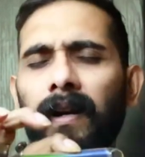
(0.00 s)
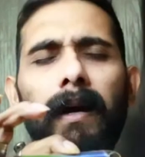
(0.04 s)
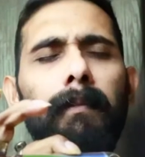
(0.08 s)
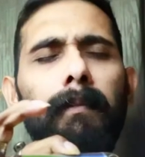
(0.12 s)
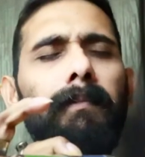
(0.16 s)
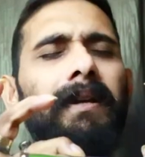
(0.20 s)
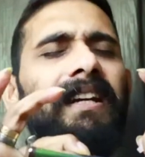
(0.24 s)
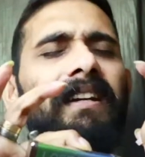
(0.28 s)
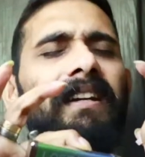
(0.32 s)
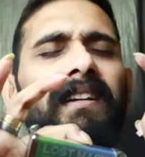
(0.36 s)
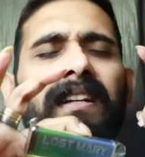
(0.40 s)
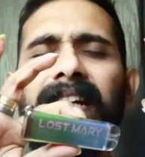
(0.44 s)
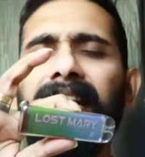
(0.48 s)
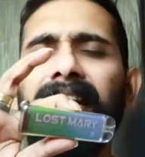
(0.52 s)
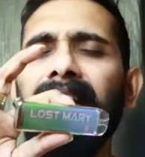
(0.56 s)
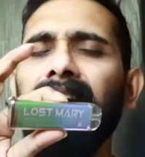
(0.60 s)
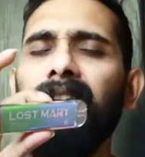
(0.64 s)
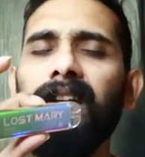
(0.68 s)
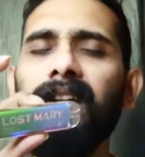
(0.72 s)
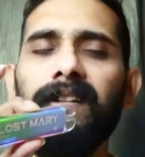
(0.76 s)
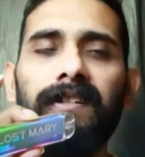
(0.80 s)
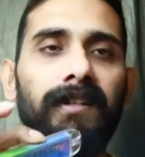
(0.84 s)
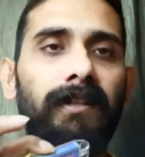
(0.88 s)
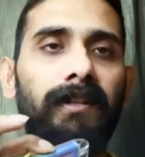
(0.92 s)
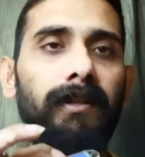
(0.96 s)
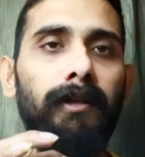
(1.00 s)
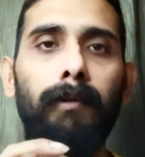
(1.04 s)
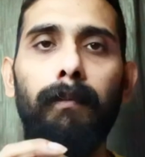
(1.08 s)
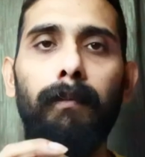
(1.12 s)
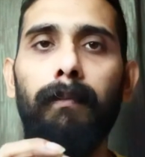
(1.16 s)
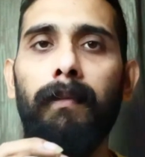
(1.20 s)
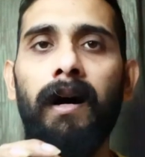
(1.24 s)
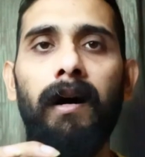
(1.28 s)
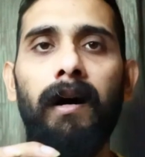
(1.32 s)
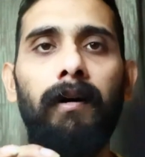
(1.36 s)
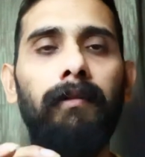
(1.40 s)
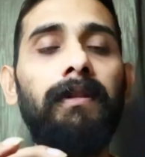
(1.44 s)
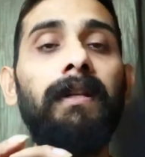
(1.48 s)
I mean, it lingers in your
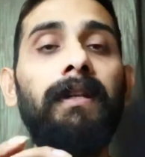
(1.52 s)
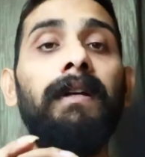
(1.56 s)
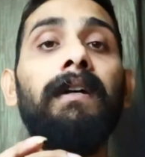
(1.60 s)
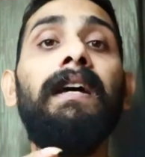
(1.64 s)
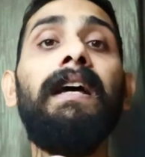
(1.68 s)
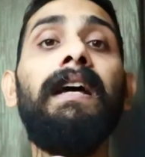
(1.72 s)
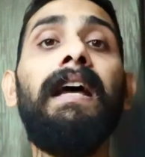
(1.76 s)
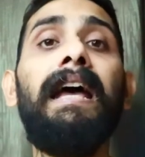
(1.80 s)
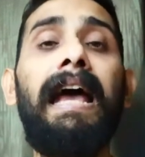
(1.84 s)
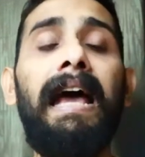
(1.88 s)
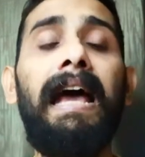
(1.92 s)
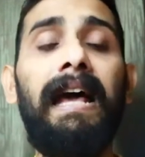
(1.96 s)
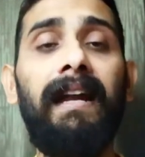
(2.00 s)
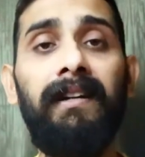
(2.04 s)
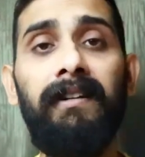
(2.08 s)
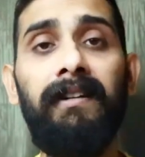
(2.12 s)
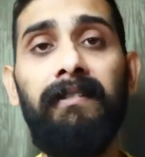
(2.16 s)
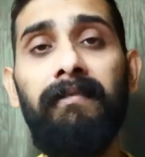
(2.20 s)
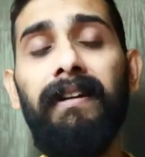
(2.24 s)
mouth and